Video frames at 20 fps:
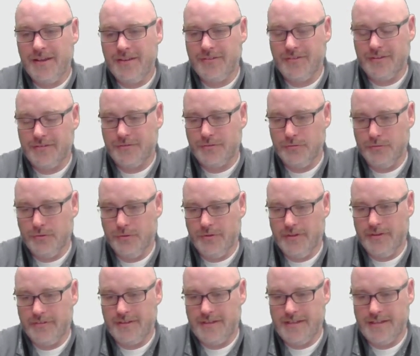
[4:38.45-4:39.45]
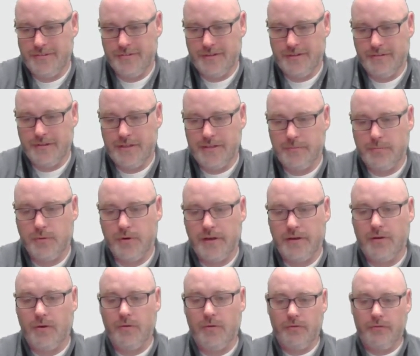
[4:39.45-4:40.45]
since Google doesn't easily let you
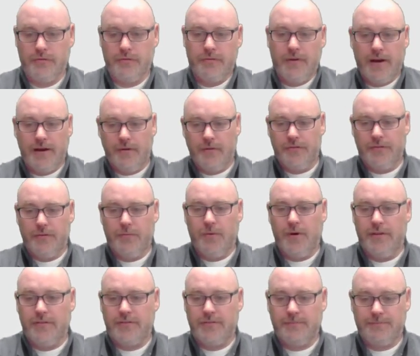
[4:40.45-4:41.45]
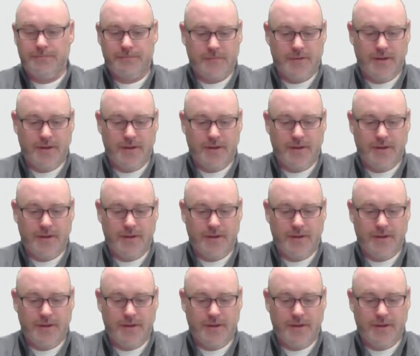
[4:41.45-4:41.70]
print all those files at once.